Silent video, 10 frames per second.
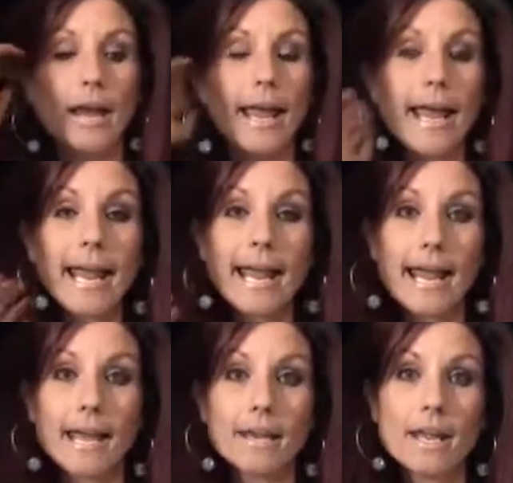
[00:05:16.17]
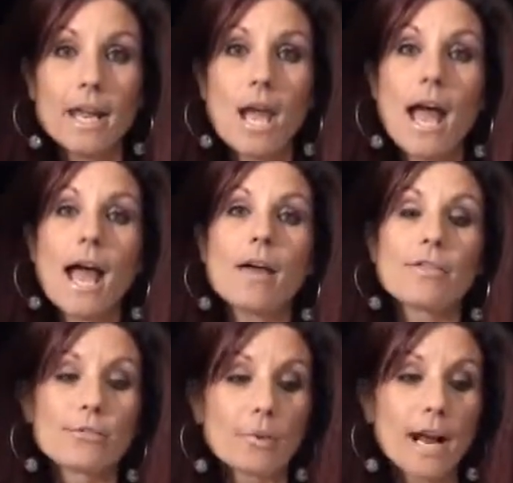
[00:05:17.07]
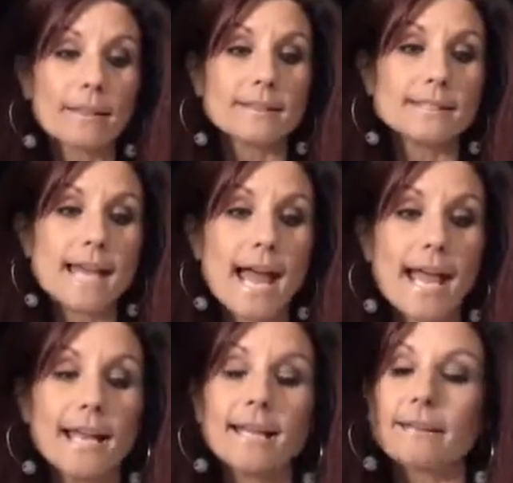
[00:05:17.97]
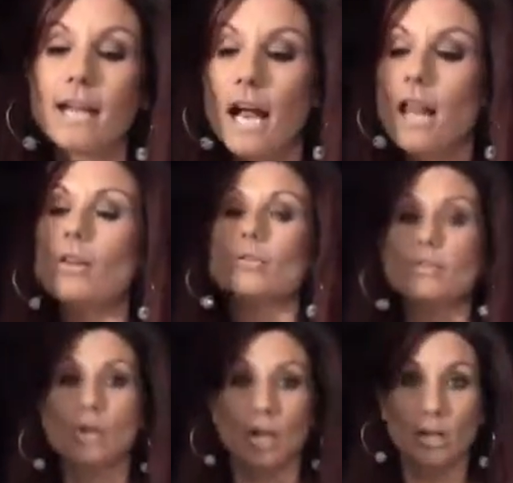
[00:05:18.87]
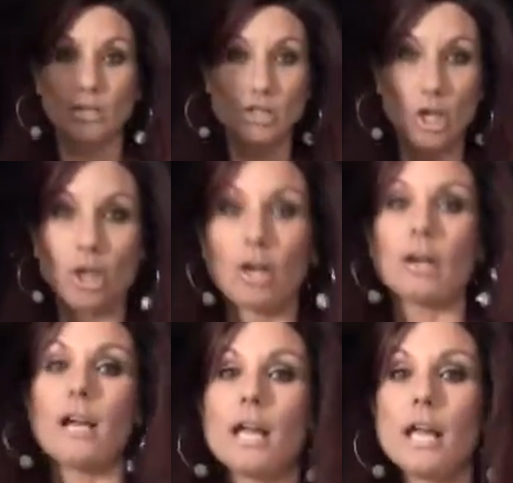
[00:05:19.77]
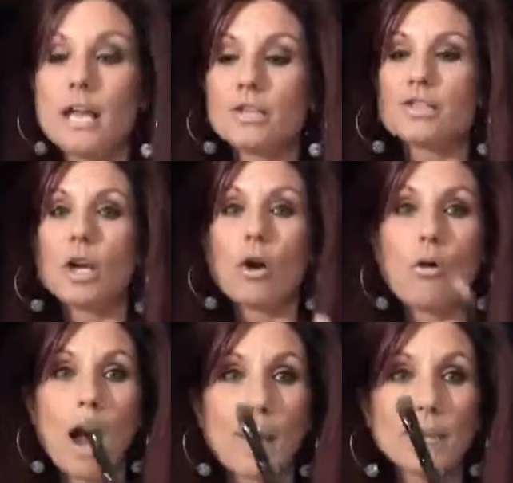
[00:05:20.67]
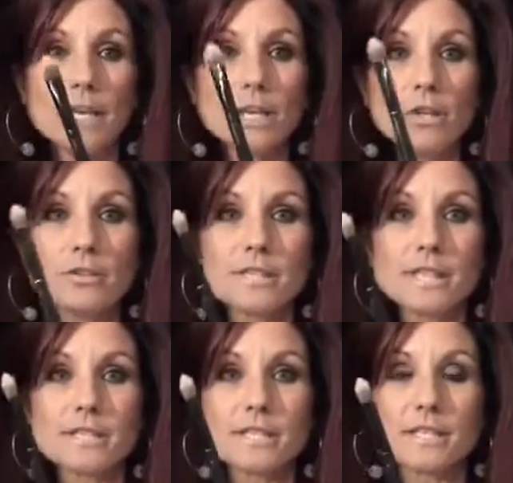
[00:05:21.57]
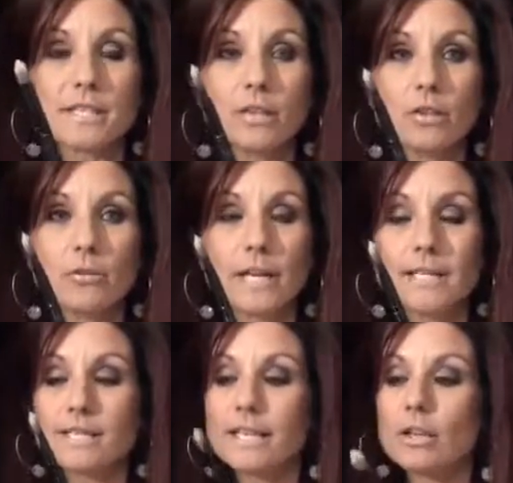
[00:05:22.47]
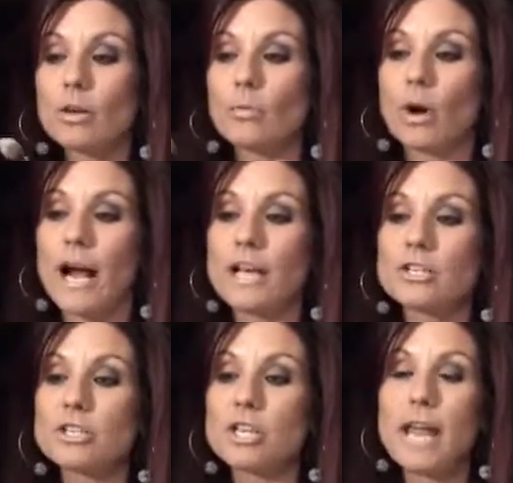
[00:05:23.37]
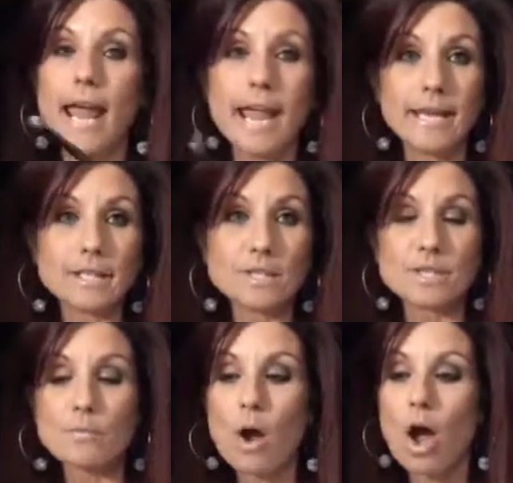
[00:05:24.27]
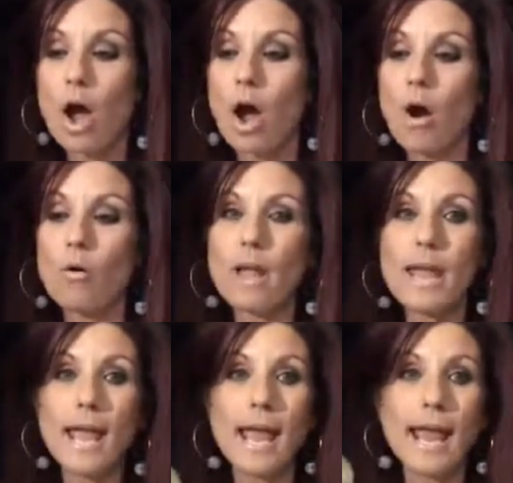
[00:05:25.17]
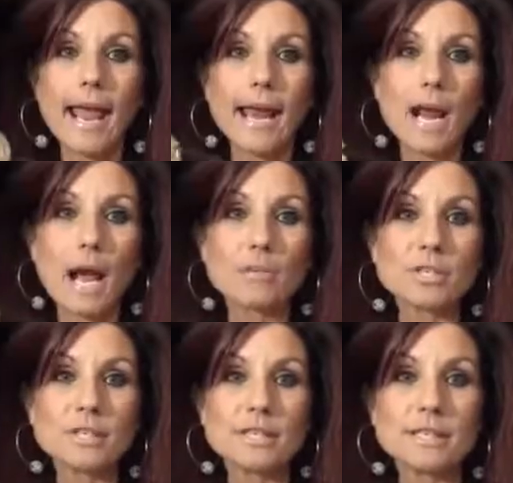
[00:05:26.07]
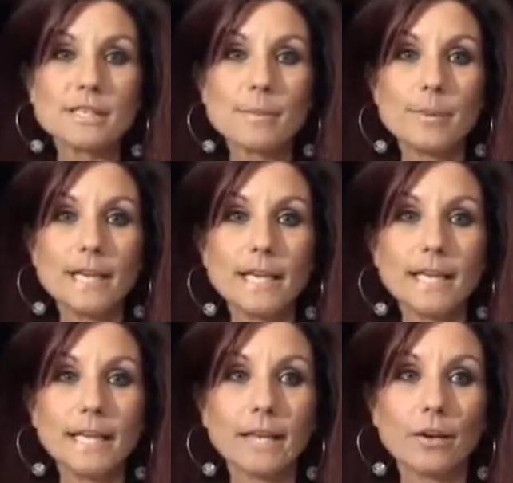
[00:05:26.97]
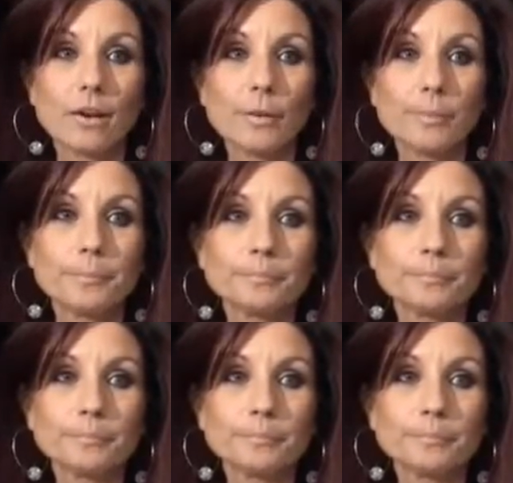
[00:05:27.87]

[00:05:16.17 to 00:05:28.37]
And throughout the day, the color is not going to turn. So I'm going to use this. This is a little concealer brush, and it's small, and I'm just going to dip it in here.